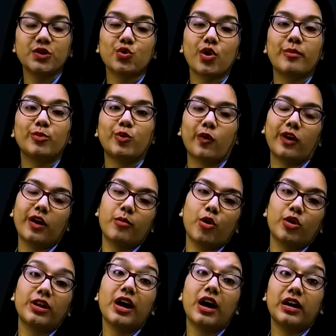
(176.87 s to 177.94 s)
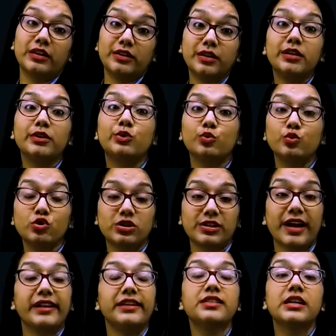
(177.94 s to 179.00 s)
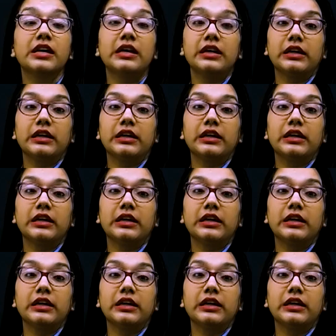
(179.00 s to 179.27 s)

so I am talking about the other two sides,